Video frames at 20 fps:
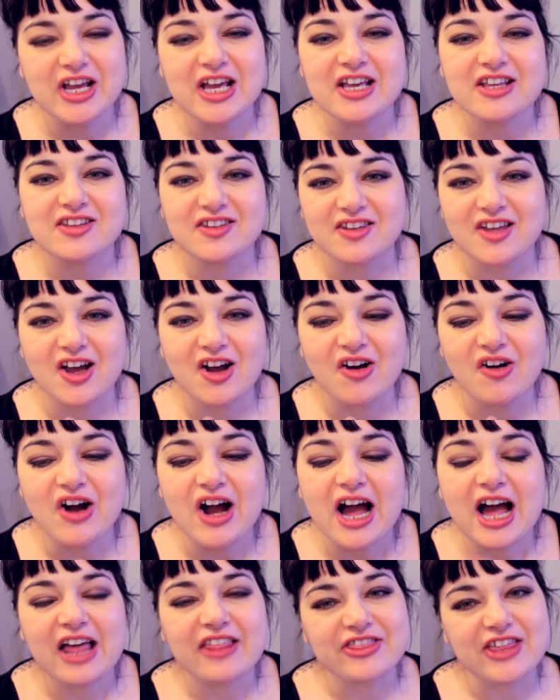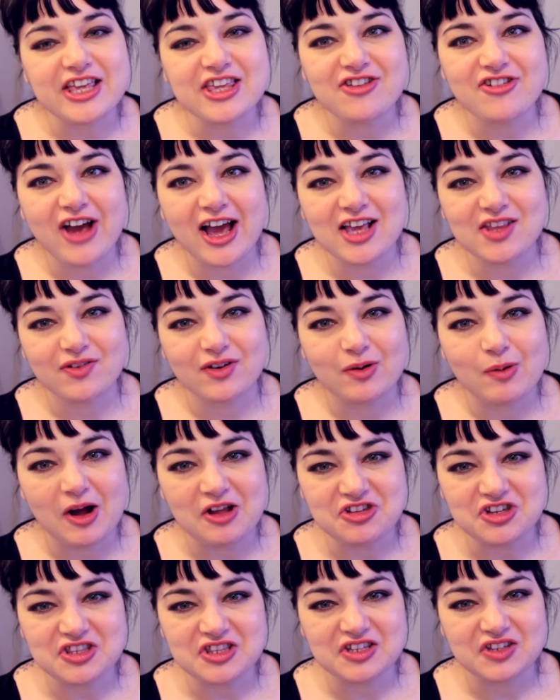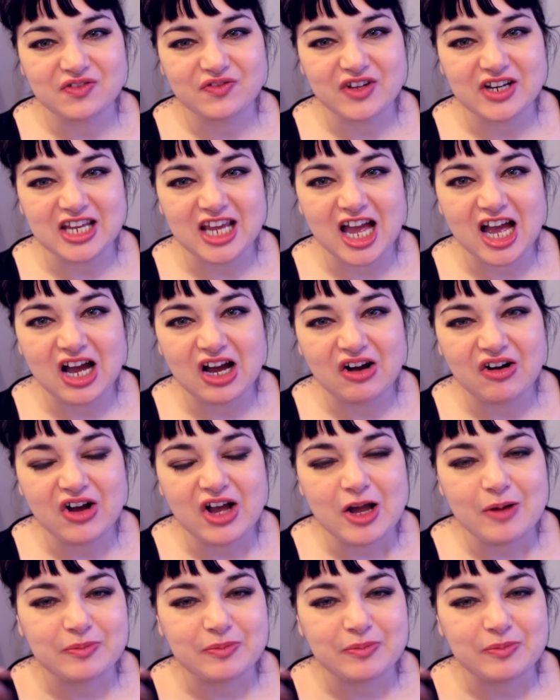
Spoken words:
So thank you guys for watching this video.